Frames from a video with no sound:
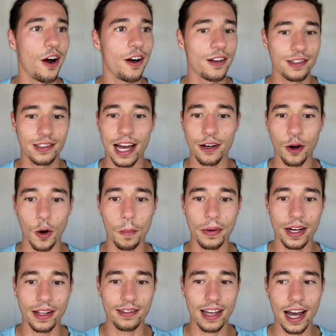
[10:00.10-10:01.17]
site open
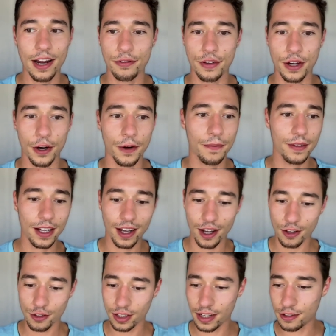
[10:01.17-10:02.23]
inside of here.
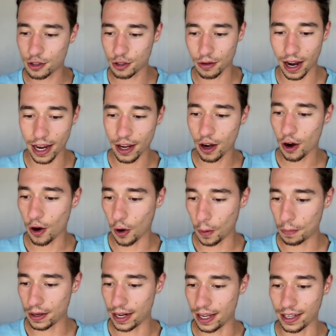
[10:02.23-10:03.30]
So let's try
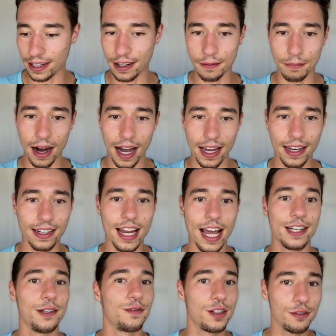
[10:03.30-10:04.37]
opening my
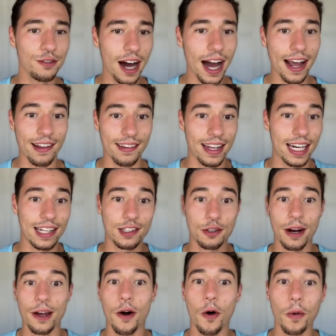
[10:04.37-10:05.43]
native device and let's
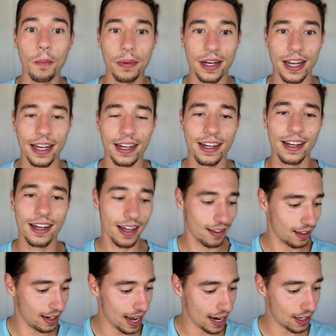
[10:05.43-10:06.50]
try opening the
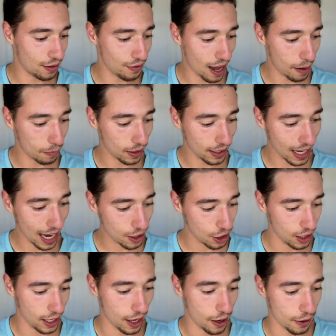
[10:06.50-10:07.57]
native
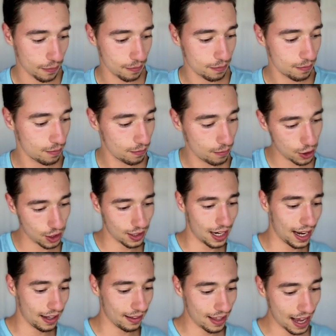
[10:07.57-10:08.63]
application here. Just
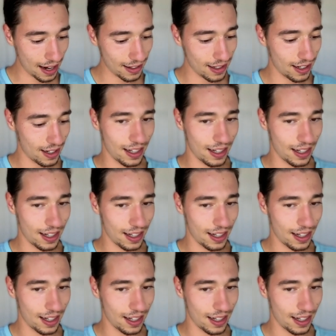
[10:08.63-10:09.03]
like that.